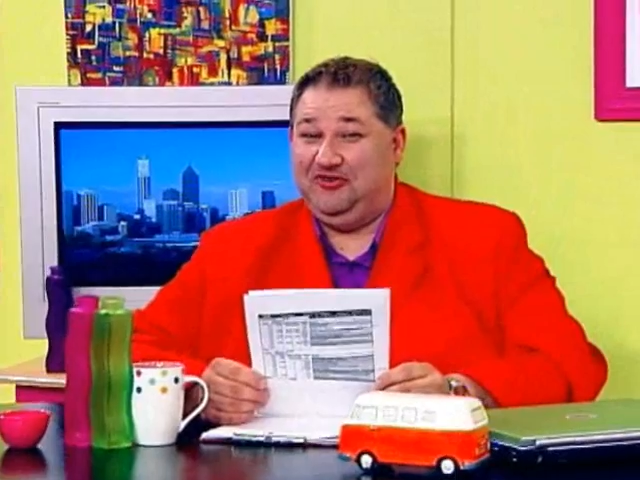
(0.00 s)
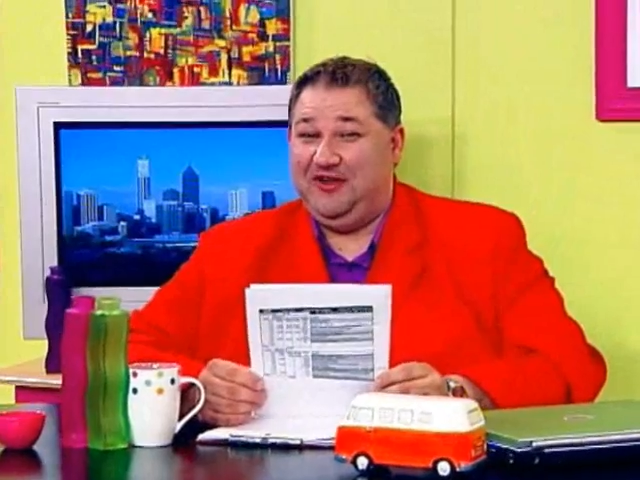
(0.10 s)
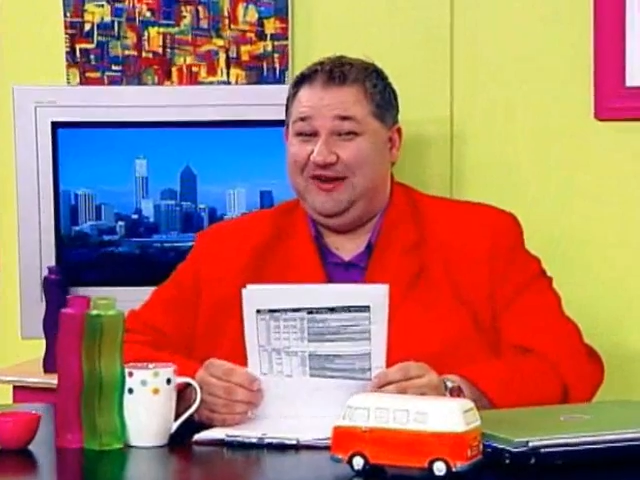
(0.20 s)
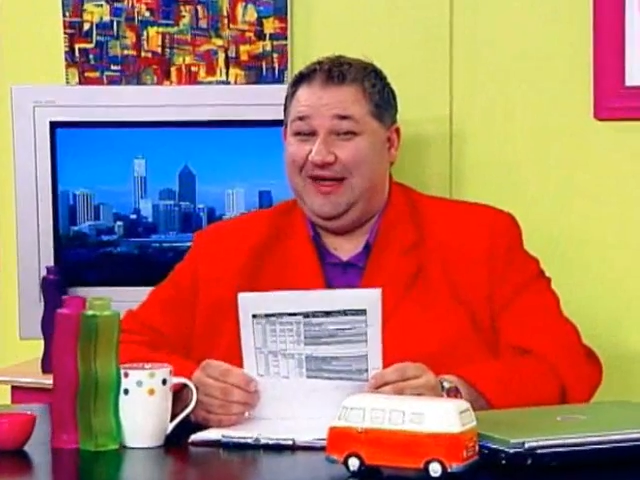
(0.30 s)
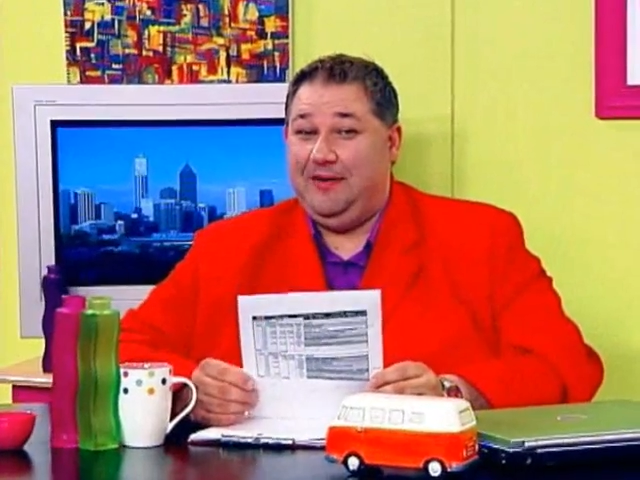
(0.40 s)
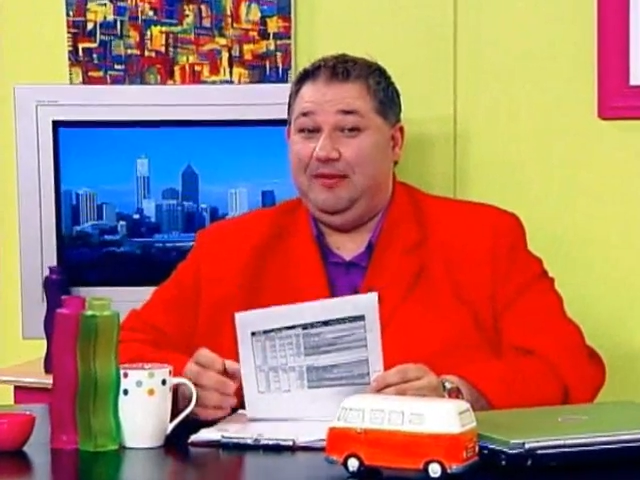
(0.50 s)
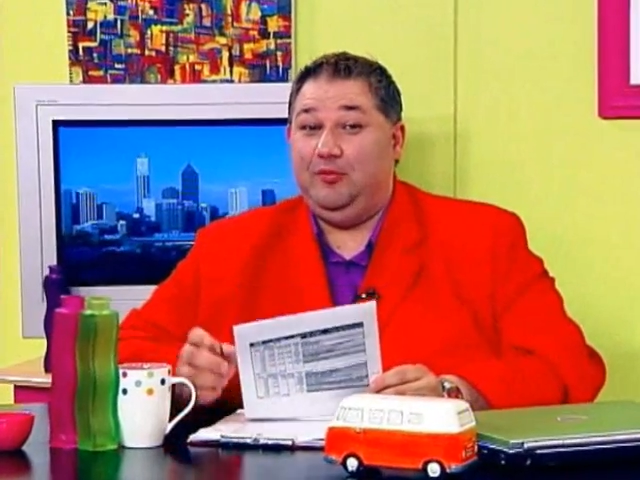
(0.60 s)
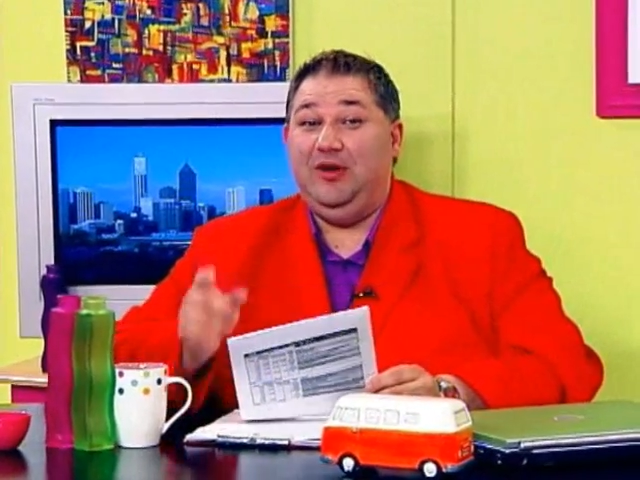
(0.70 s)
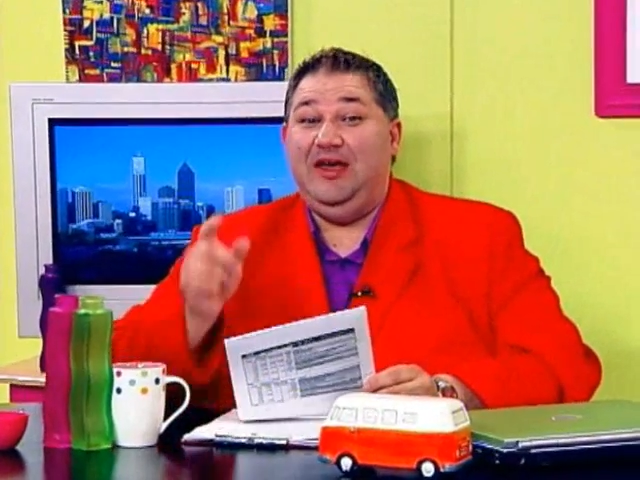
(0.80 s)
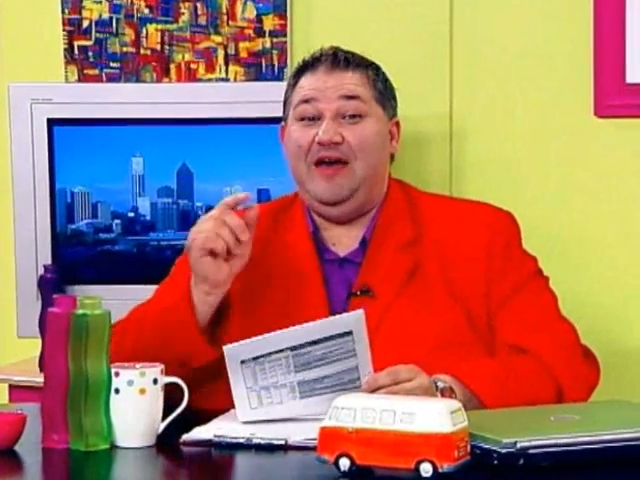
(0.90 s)
show today, but
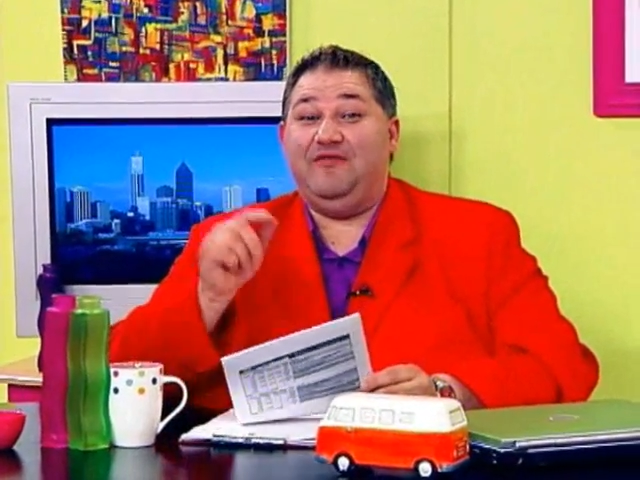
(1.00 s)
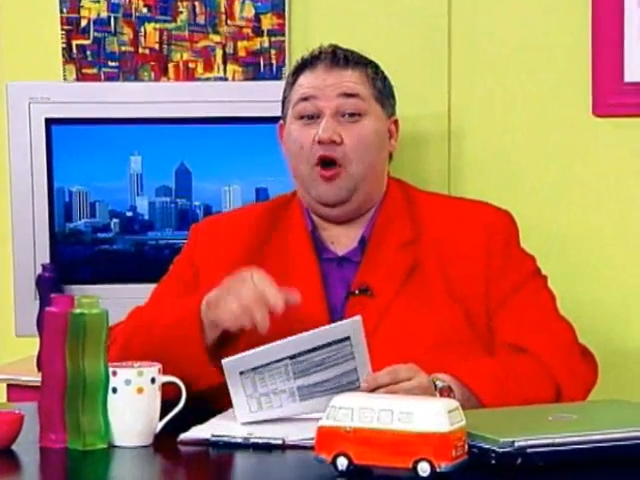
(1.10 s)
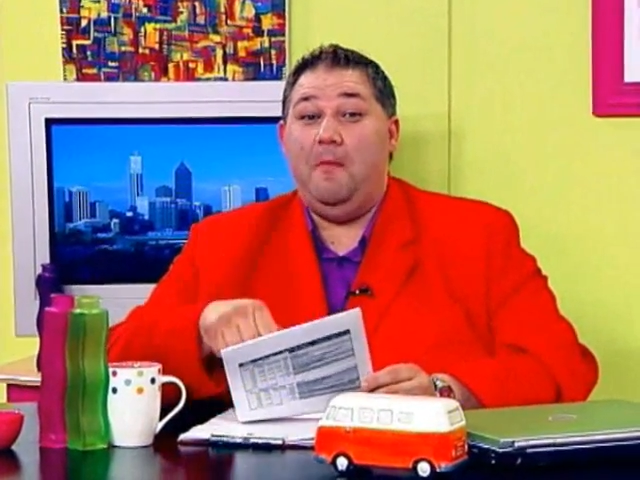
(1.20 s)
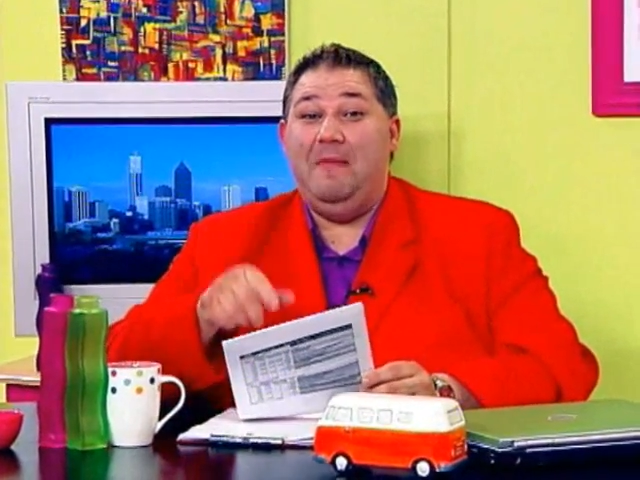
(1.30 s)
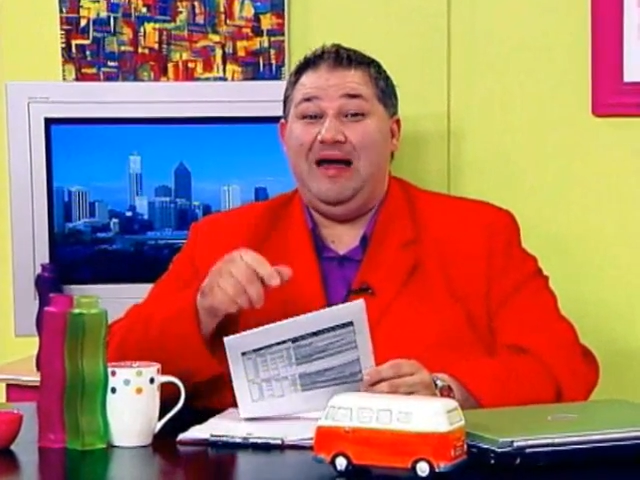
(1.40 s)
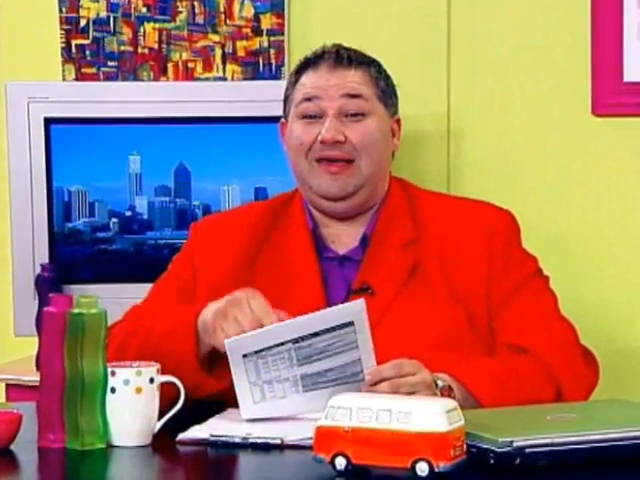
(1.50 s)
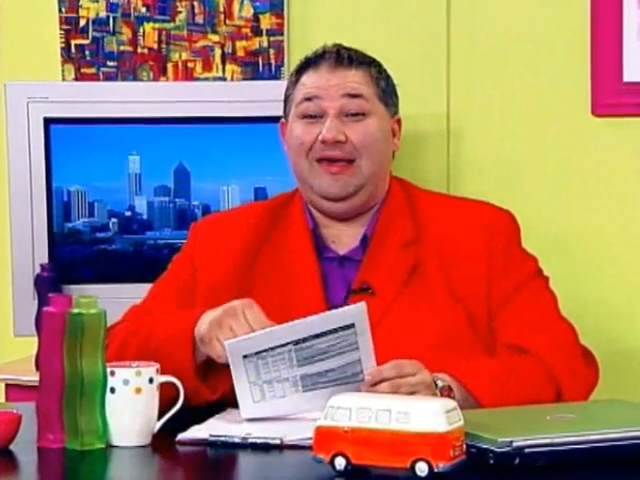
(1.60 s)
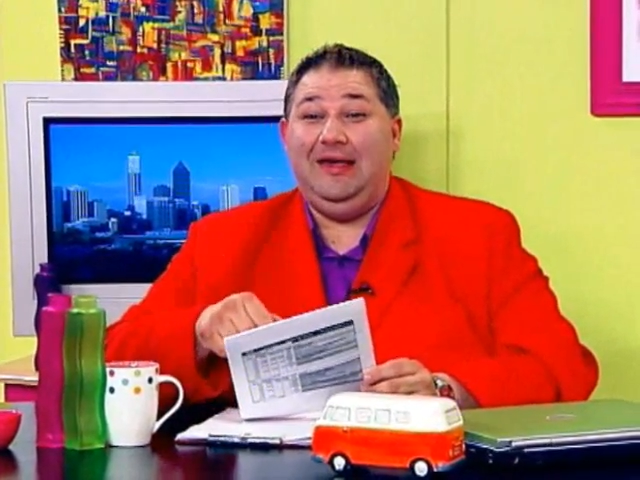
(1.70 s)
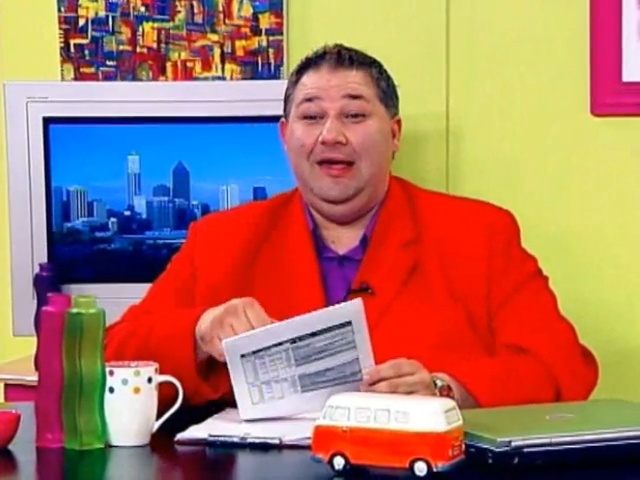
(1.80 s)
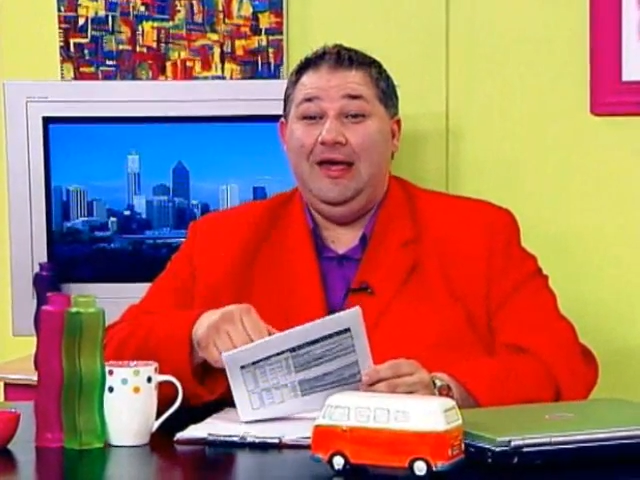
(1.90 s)
we have got
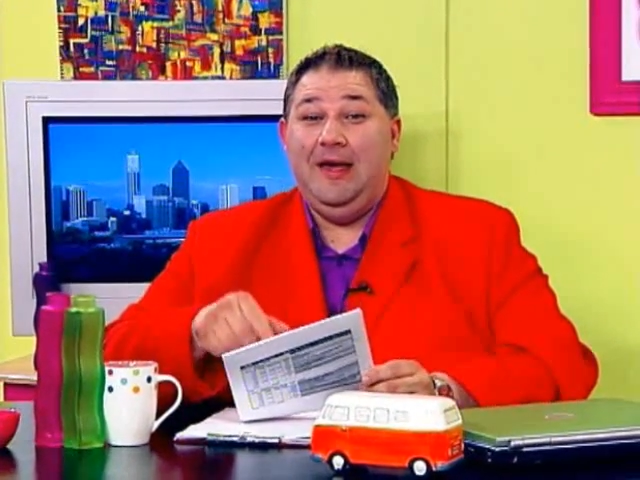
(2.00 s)
monkey,